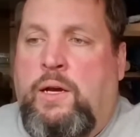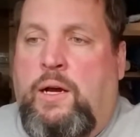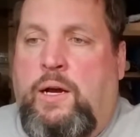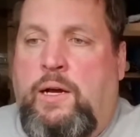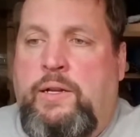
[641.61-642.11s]

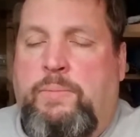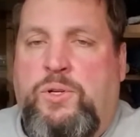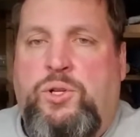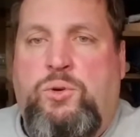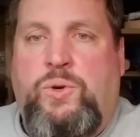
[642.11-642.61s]
Number
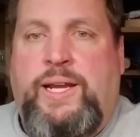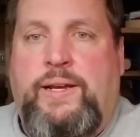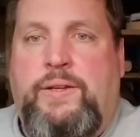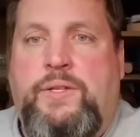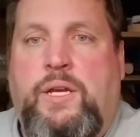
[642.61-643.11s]
2
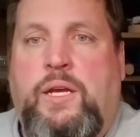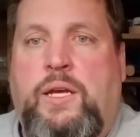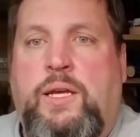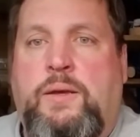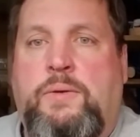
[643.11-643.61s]
is
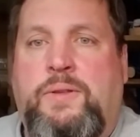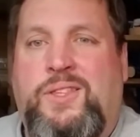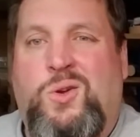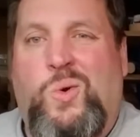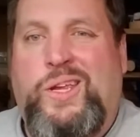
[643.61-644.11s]

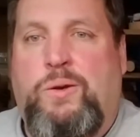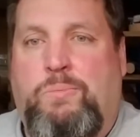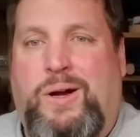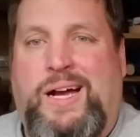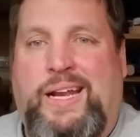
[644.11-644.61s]
knowing your
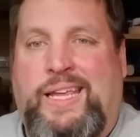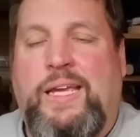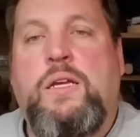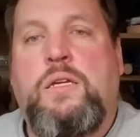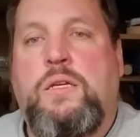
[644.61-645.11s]

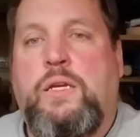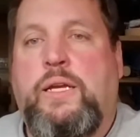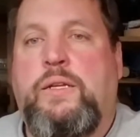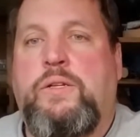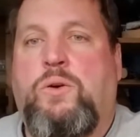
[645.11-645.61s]
body
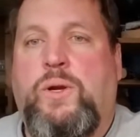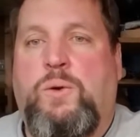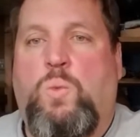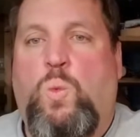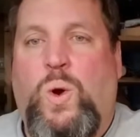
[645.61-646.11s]
and
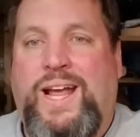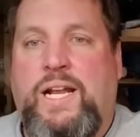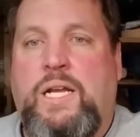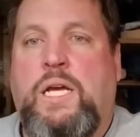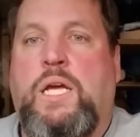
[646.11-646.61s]
knowing
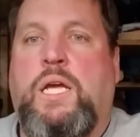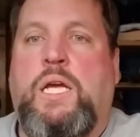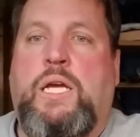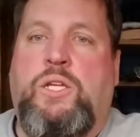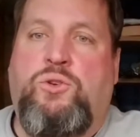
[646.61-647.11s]
when
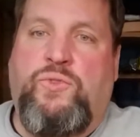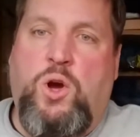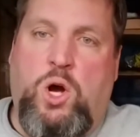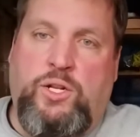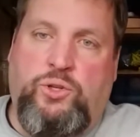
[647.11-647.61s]
you've
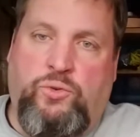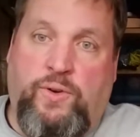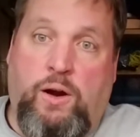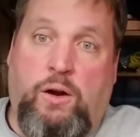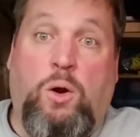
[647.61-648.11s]
gone too
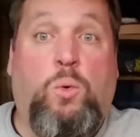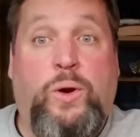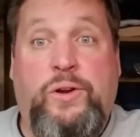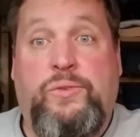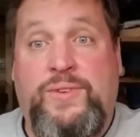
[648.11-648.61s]
far or
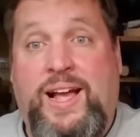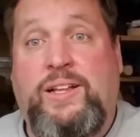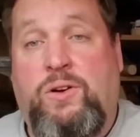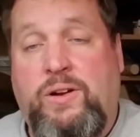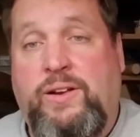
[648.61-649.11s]
where you've
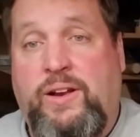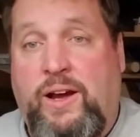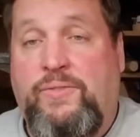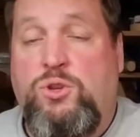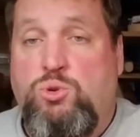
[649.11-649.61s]
not gone
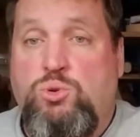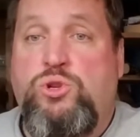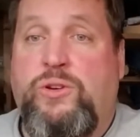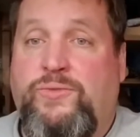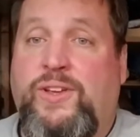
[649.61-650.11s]
enough. You
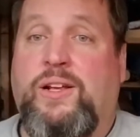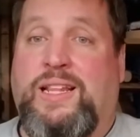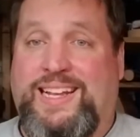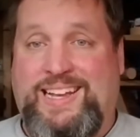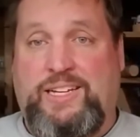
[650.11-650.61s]
should
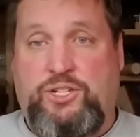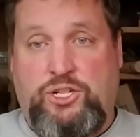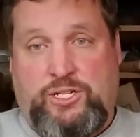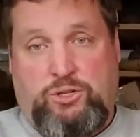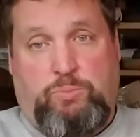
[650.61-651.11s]
feel a nice
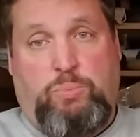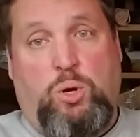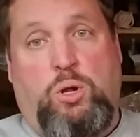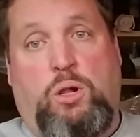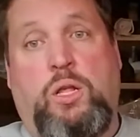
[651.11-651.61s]
gentle
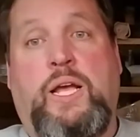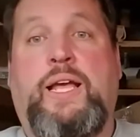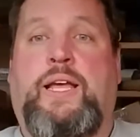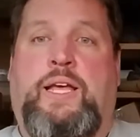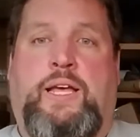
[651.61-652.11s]
pull.
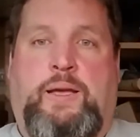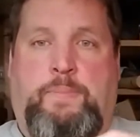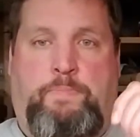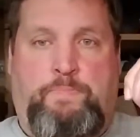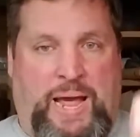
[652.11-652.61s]

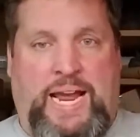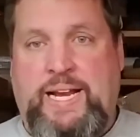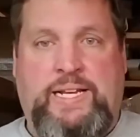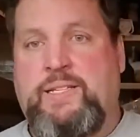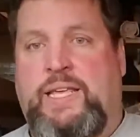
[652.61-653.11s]

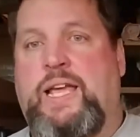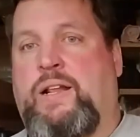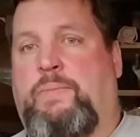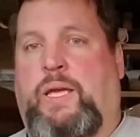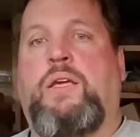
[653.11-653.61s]
Pain is the
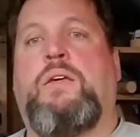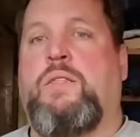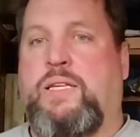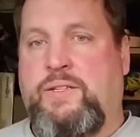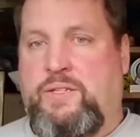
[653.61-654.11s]
enemy.
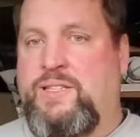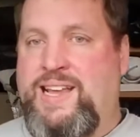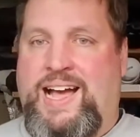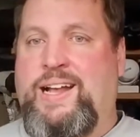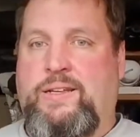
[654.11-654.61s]
This is
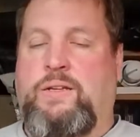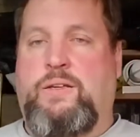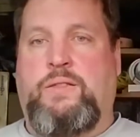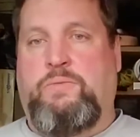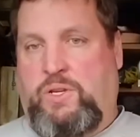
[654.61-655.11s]
not
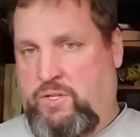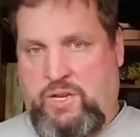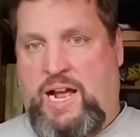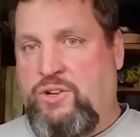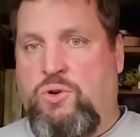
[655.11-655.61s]

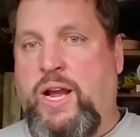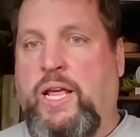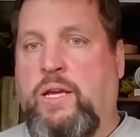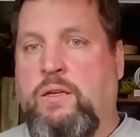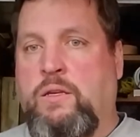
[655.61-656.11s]

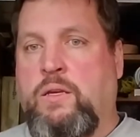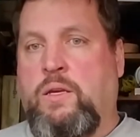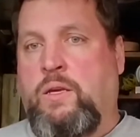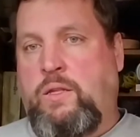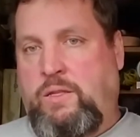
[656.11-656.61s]
training.
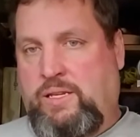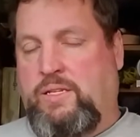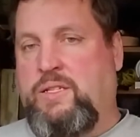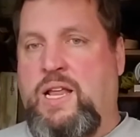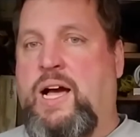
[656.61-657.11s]
We're